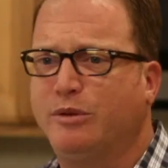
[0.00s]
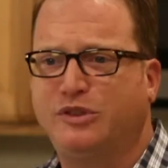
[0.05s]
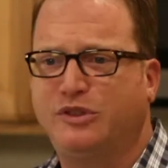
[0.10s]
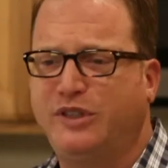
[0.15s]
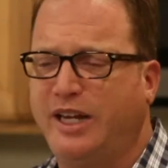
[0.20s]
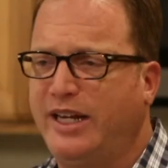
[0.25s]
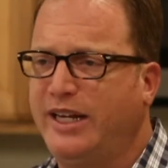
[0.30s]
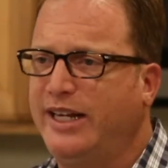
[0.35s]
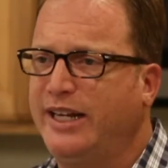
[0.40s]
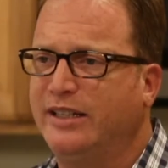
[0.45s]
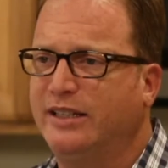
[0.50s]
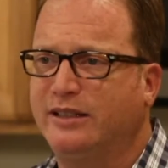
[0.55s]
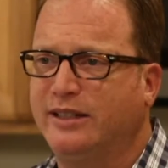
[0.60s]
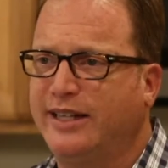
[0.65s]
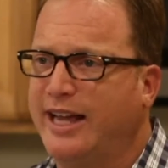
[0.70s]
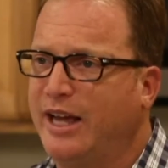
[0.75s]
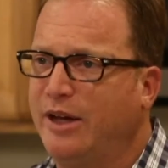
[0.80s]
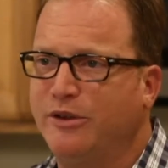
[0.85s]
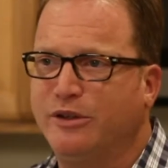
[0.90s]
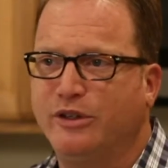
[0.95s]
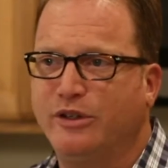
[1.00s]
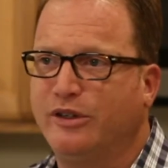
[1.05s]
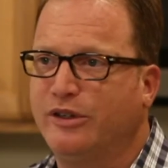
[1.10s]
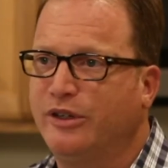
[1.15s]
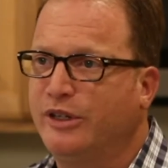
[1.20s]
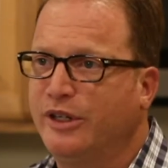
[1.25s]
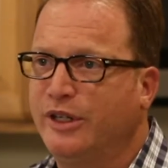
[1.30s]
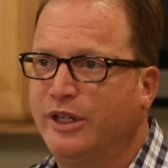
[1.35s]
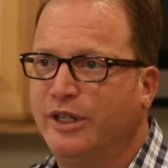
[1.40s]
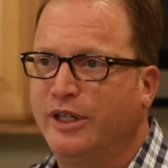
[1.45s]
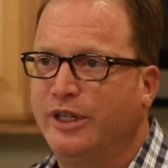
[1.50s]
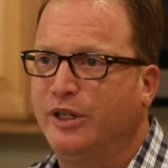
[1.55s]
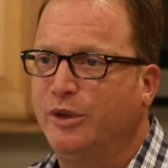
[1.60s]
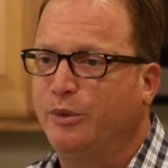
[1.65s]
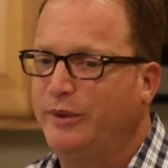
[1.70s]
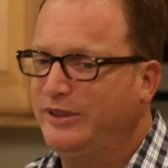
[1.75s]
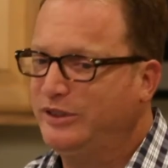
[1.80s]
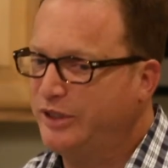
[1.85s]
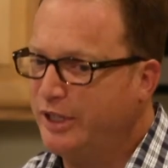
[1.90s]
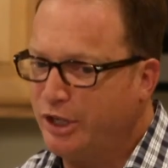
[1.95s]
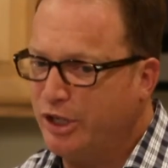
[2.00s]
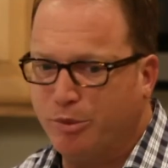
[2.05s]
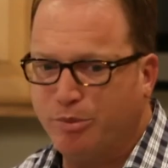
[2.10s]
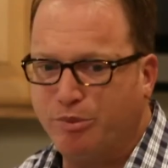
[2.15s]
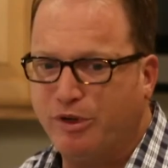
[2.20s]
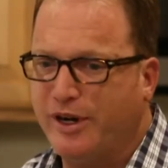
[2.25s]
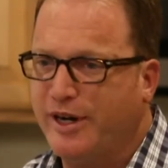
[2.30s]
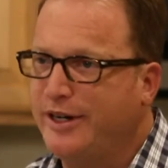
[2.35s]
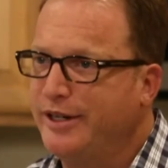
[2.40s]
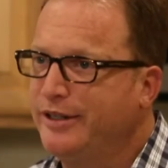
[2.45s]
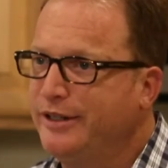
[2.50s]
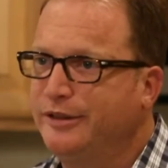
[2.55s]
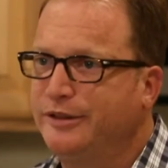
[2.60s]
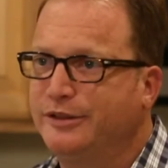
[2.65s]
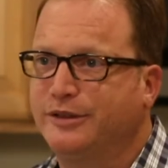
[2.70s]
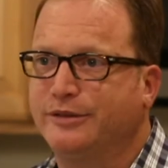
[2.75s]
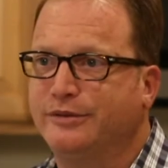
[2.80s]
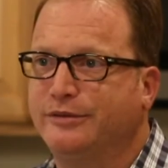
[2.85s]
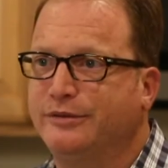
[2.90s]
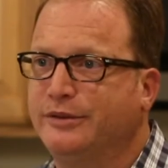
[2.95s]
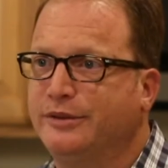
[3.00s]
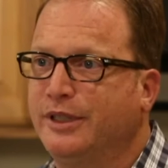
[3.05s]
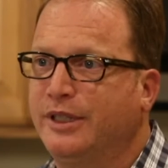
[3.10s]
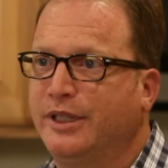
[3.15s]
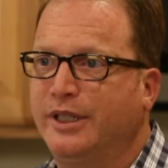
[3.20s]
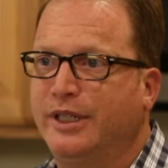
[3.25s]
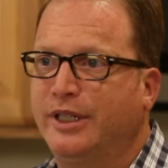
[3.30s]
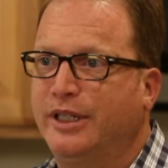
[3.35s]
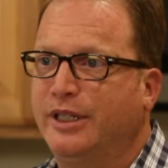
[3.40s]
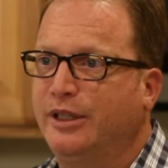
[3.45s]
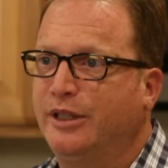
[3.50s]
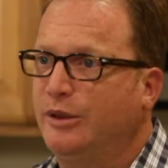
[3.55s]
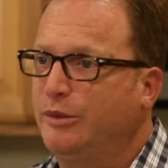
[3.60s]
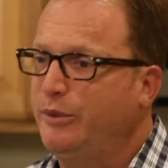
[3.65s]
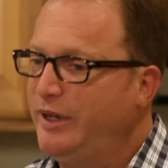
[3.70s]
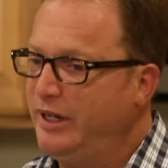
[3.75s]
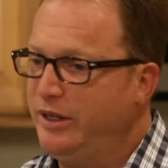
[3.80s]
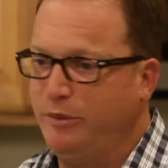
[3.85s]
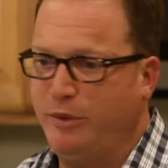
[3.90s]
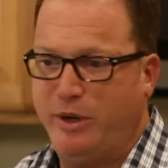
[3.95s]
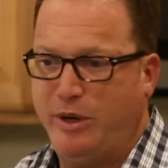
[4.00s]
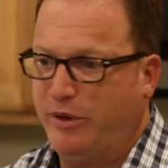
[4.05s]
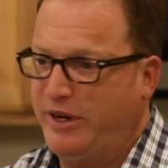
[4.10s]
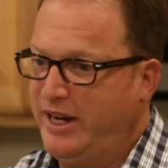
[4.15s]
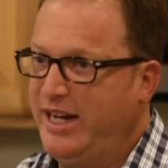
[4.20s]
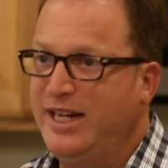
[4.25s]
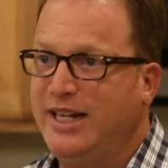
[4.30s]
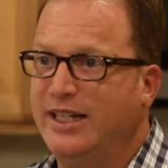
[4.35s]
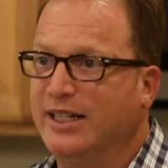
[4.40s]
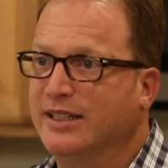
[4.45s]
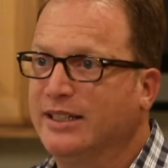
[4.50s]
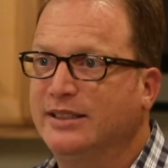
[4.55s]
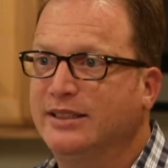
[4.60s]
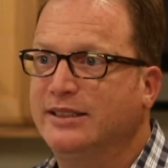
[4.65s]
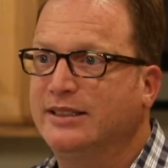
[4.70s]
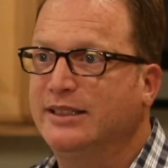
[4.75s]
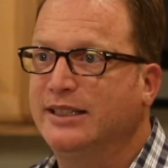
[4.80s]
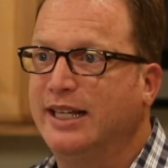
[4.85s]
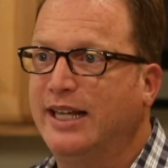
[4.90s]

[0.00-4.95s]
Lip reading: We were standing at the counter. We said our prayers and we were eating.